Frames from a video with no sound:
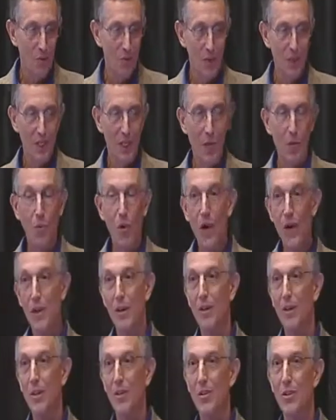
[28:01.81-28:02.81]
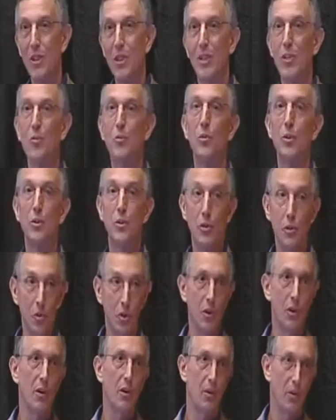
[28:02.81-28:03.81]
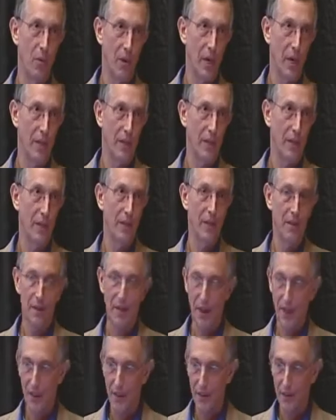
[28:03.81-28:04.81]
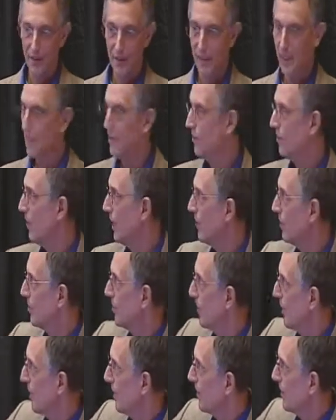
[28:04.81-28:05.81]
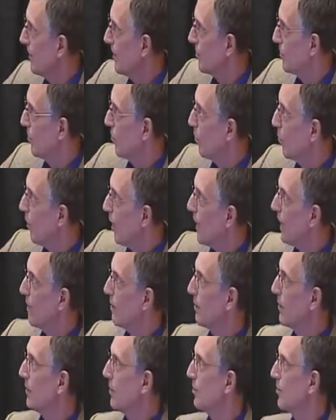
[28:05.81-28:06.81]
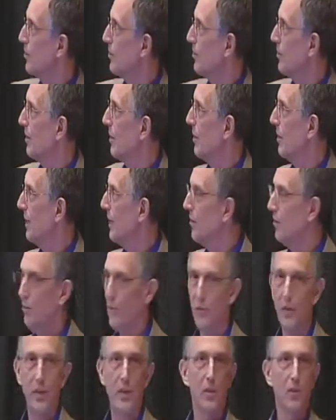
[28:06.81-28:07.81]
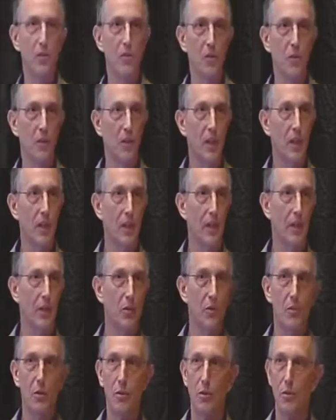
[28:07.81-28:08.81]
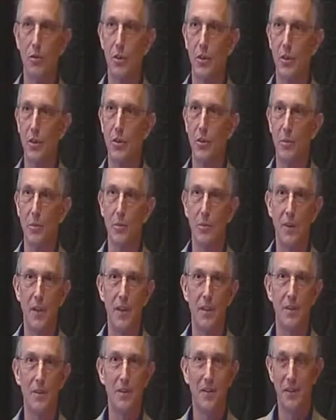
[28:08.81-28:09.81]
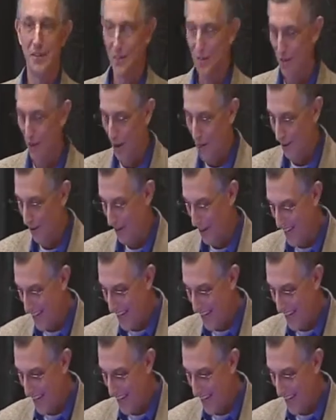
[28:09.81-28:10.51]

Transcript: really, wireless is reduced wiring, okay? That device there is a wireless interface for a lighting control system, right? So